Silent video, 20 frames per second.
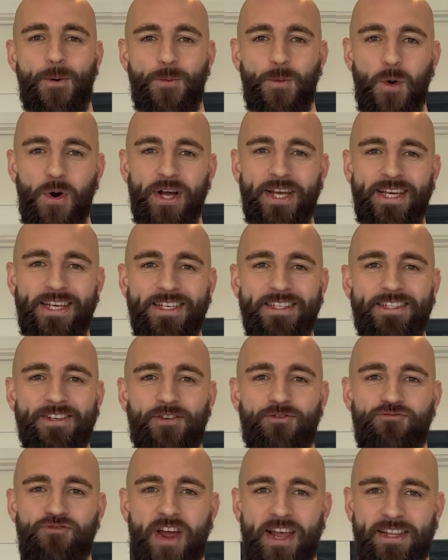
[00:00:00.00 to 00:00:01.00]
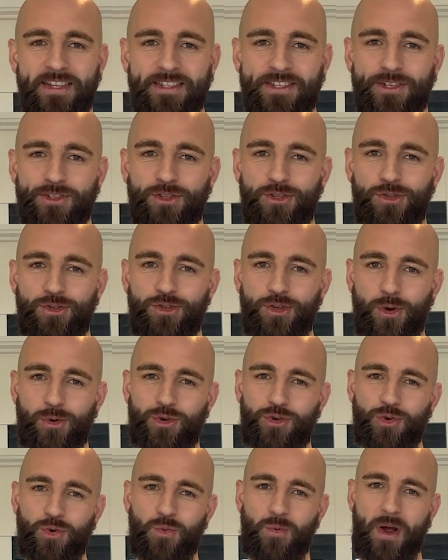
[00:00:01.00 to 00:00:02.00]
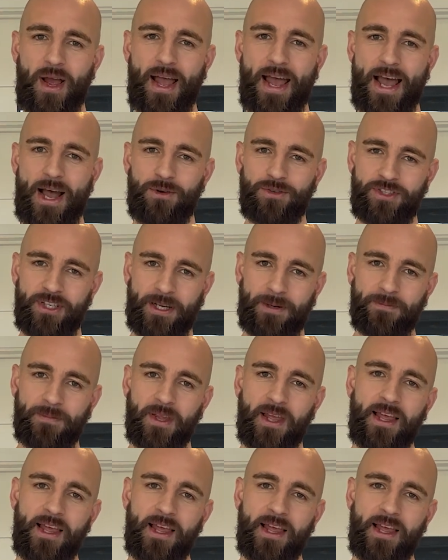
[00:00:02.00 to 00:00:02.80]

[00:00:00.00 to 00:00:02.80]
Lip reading: What is rent to social housing?